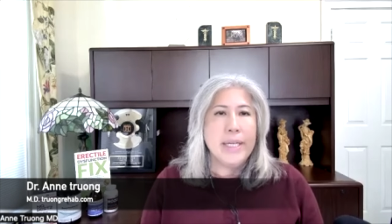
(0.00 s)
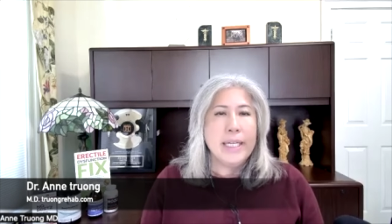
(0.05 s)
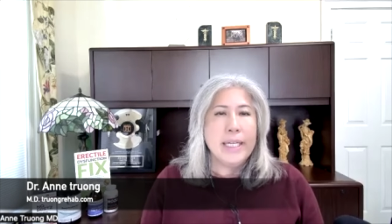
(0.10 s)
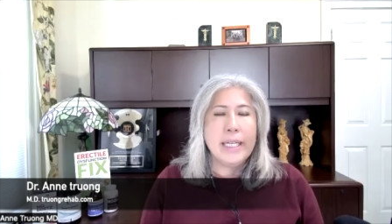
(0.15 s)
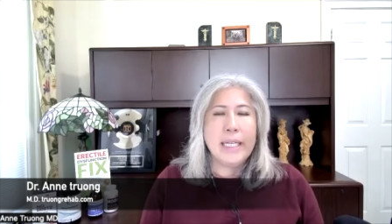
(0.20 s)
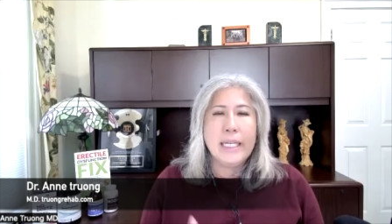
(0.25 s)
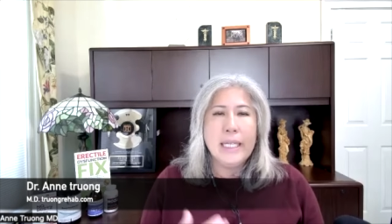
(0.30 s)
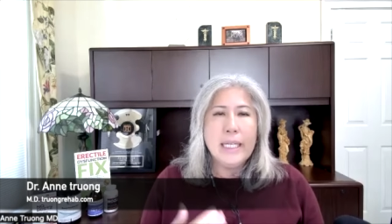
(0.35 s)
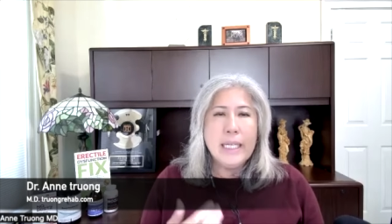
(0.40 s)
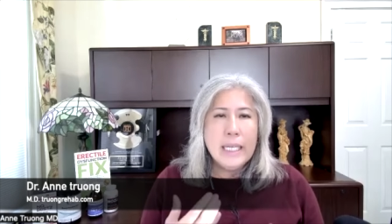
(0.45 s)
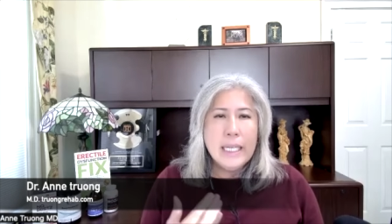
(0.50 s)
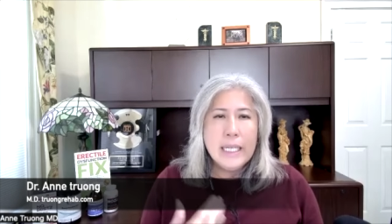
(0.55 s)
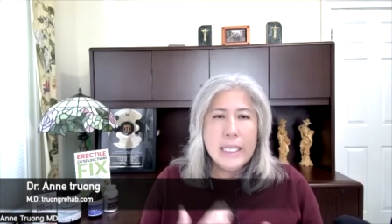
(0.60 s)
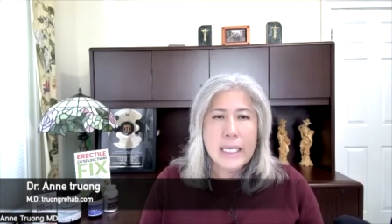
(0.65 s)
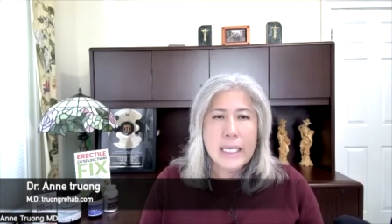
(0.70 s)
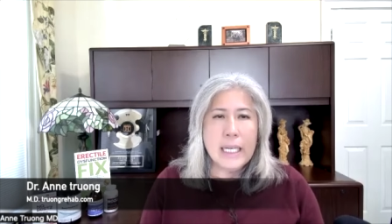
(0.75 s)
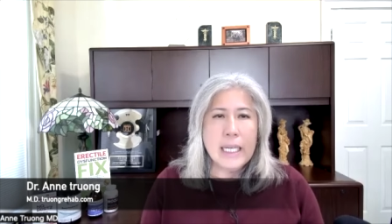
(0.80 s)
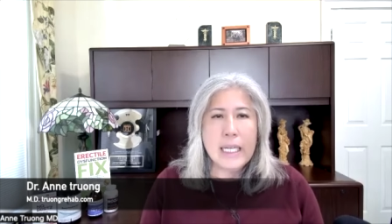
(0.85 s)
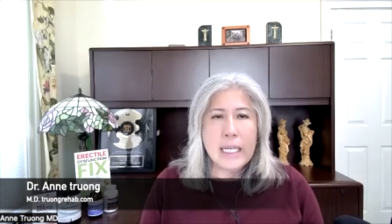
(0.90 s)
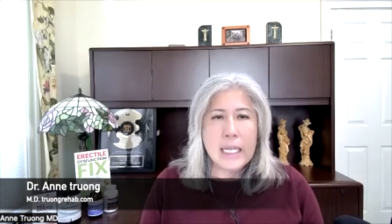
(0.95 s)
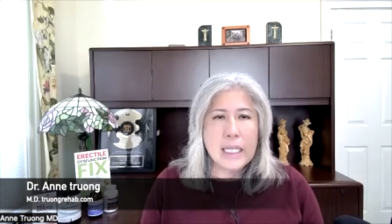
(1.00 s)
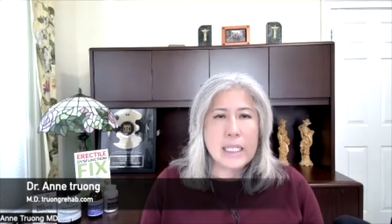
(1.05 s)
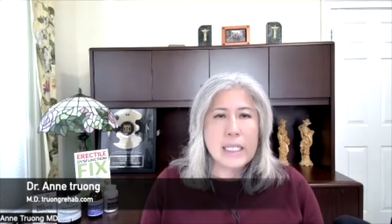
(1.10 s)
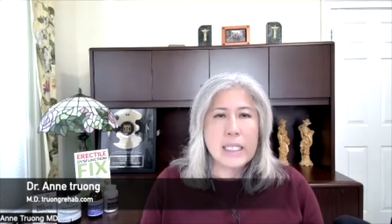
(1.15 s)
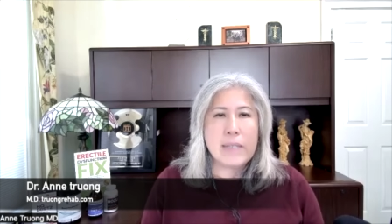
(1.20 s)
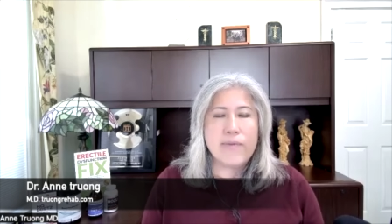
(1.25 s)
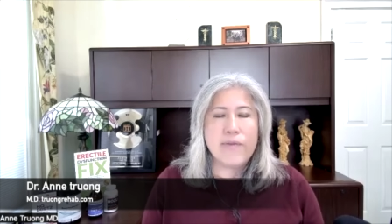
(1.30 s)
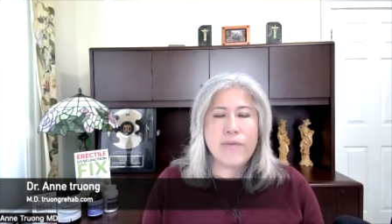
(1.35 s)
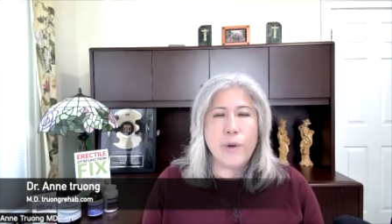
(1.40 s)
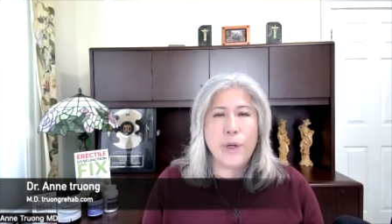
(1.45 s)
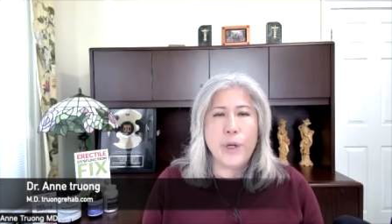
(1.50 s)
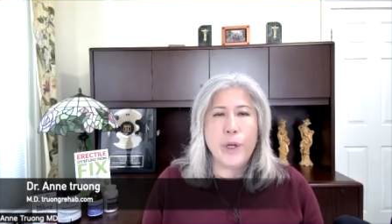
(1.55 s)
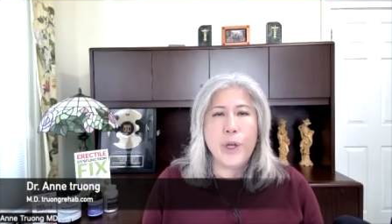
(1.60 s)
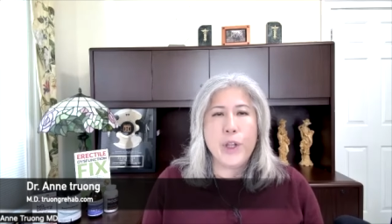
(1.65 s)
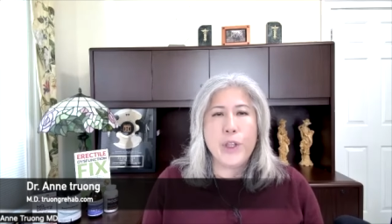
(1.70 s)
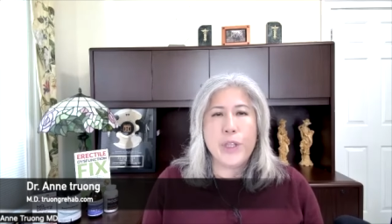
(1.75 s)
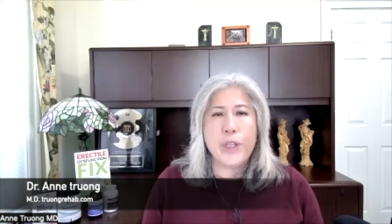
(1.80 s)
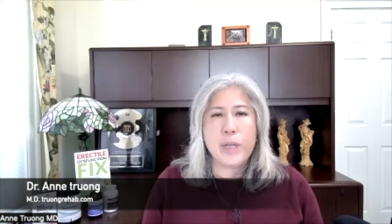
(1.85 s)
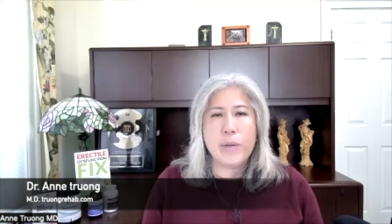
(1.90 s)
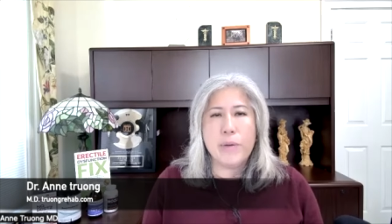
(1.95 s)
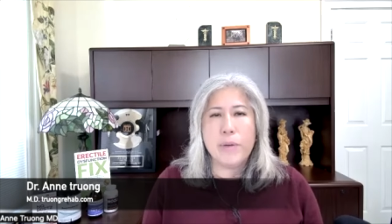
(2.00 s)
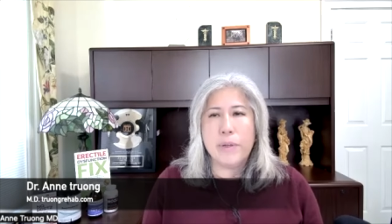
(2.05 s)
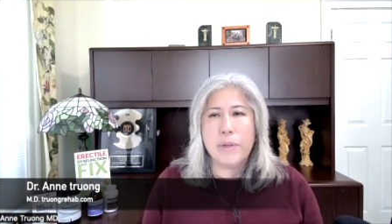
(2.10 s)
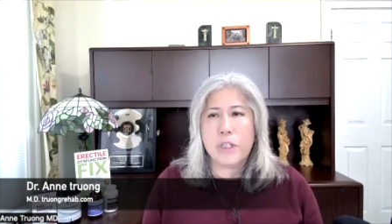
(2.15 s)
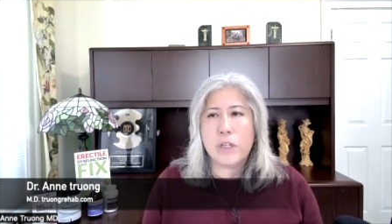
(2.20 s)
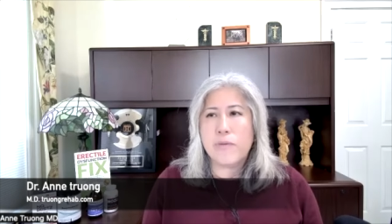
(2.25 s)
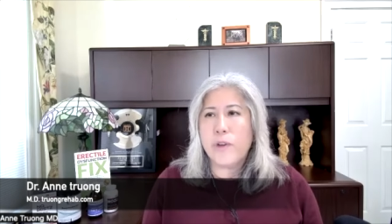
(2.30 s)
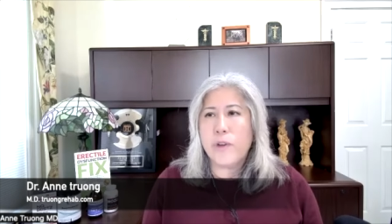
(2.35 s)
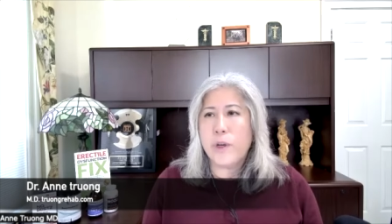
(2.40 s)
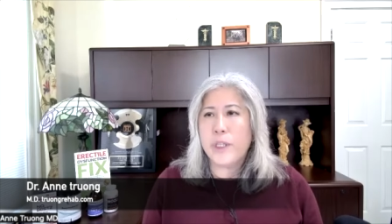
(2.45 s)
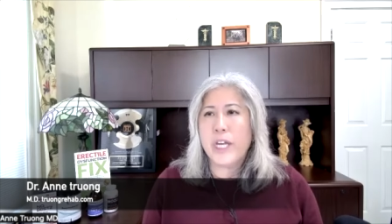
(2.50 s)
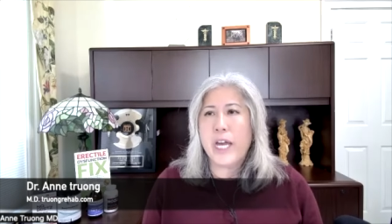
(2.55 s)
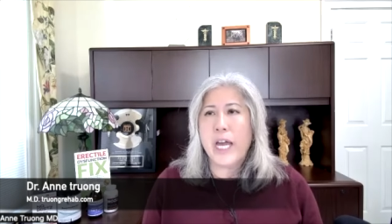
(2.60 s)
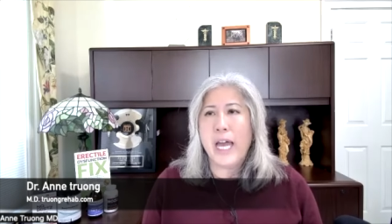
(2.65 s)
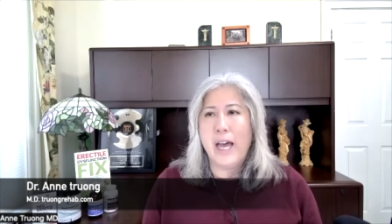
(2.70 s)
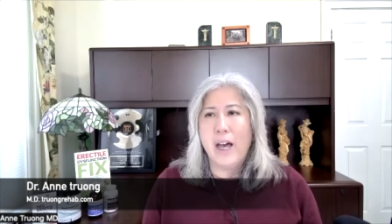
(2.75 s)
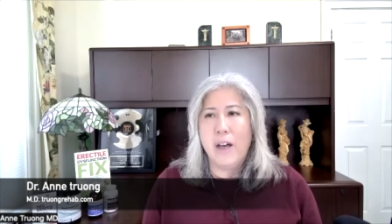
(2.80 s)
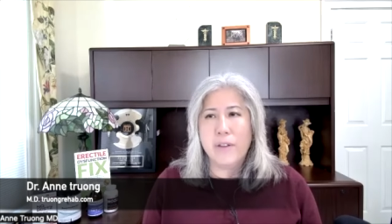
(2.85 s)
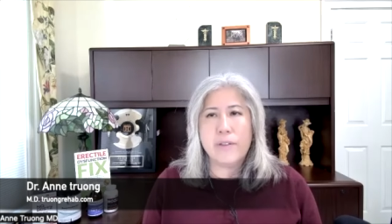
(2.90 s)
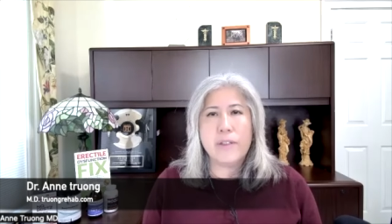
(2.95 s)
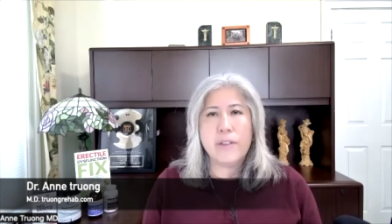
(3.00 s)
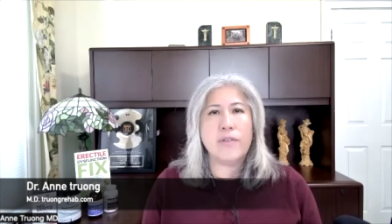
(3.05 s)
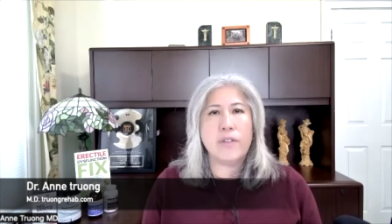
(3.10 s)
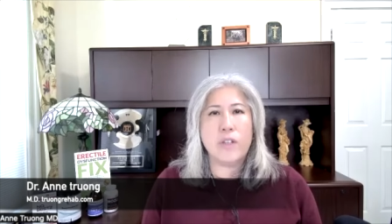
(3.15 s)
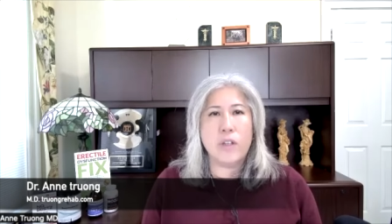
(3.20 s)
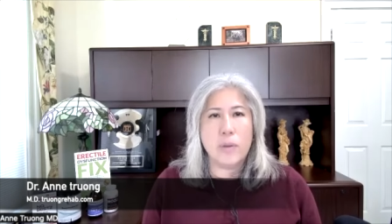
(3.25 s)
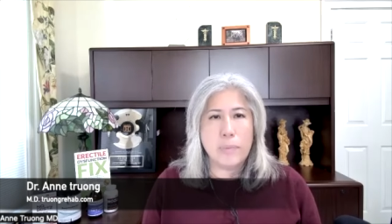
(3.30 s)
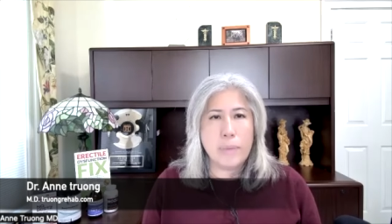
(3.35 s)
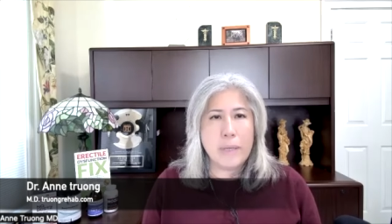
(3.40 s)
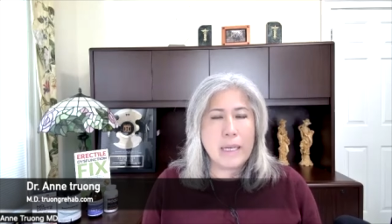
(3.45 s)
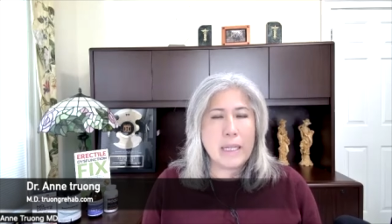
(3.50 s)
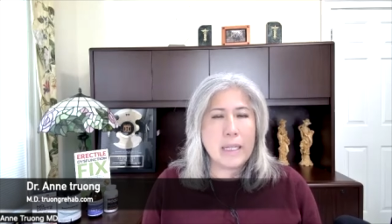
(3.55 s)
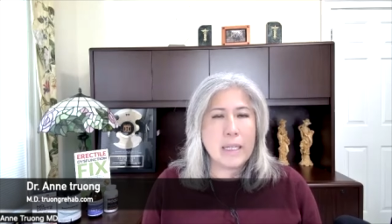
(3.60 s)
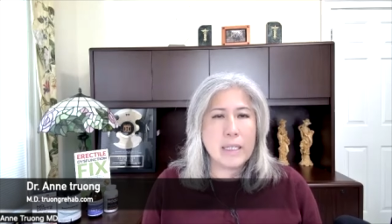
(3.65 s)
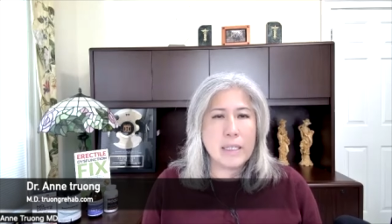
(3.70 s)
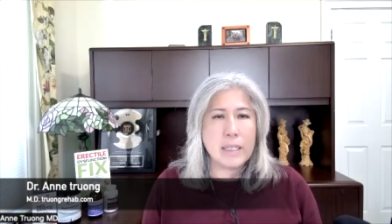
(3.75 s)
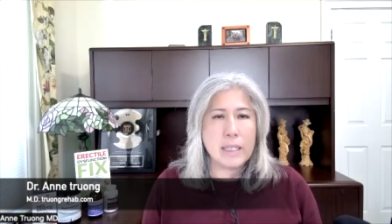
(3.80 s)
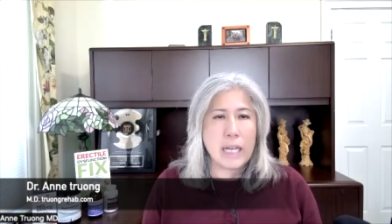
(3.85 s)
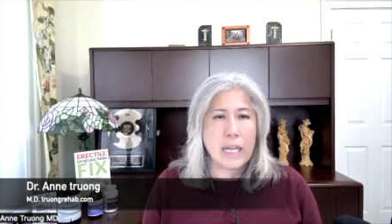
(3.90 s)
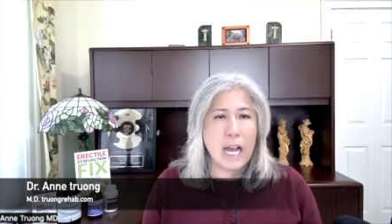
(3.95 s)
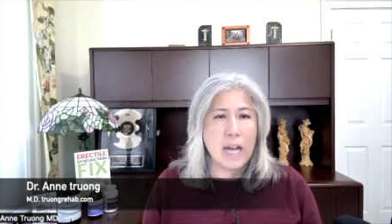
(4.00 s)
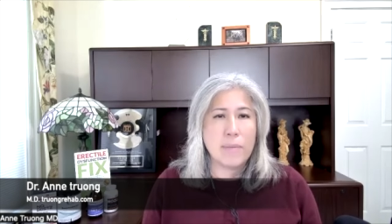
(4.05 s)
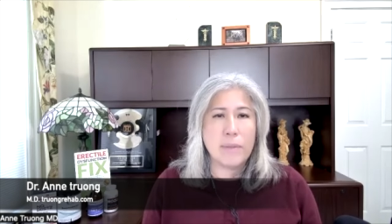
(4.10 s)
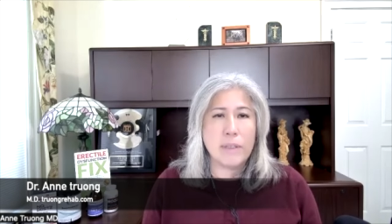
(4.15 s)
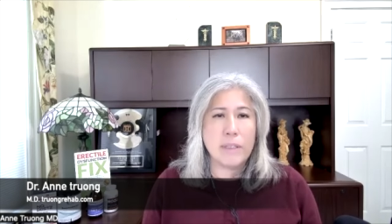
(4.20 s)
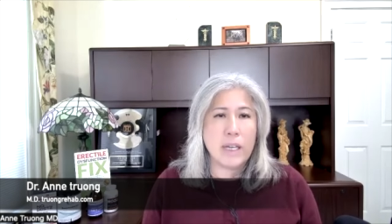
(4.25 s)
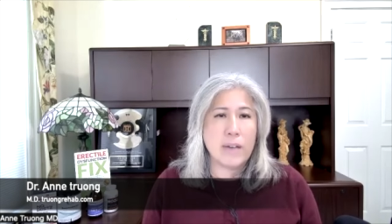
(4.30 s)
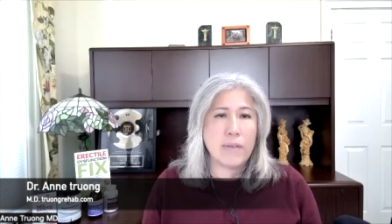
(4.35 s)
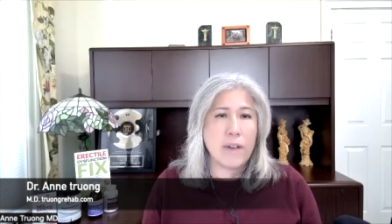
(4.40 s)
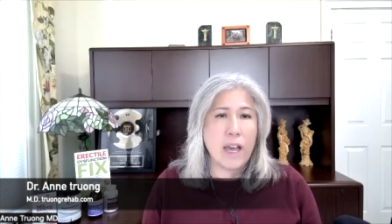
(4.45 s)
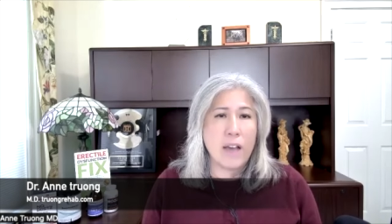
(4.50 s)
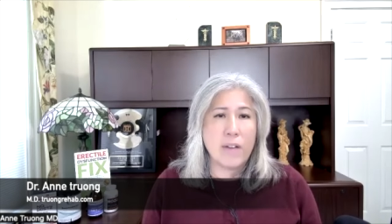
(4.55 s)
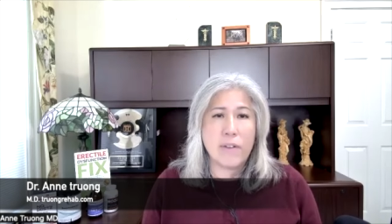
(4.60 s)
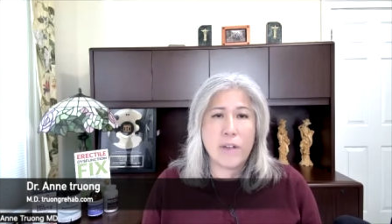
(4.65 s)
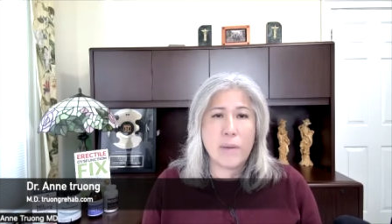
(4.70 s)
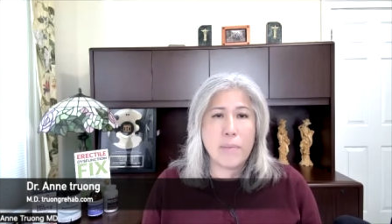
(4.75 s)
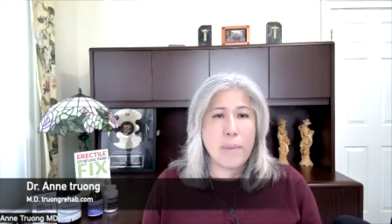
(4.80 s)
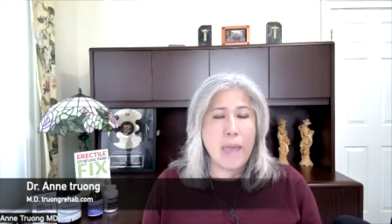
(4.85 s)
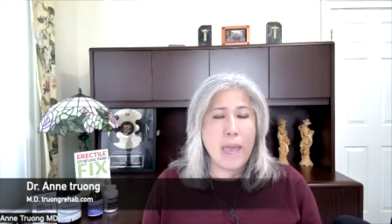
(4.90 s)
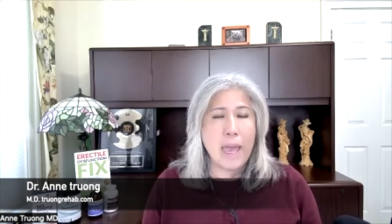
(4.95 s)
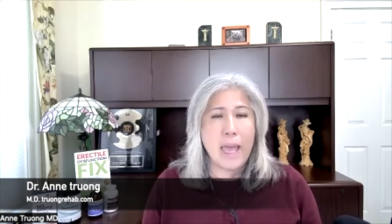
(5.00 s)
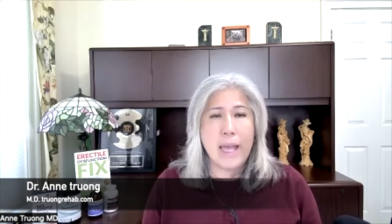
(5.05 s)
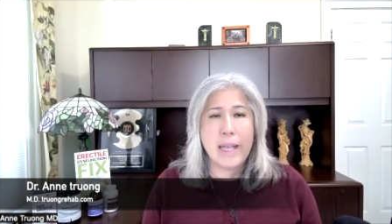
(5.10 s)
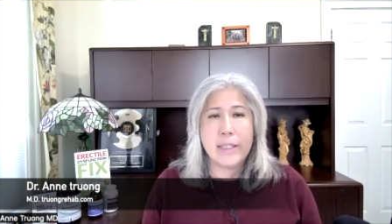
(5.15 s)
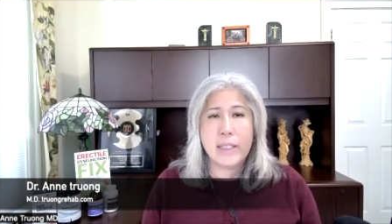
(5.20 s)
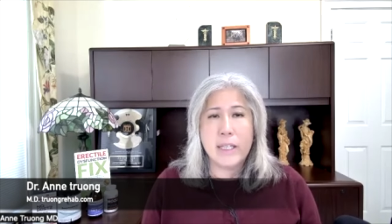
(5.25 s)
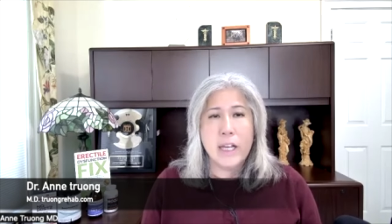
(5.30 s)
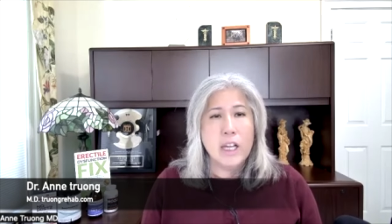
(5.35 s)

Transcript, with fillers: it it is for to, to, for the health of your penis. I believe every man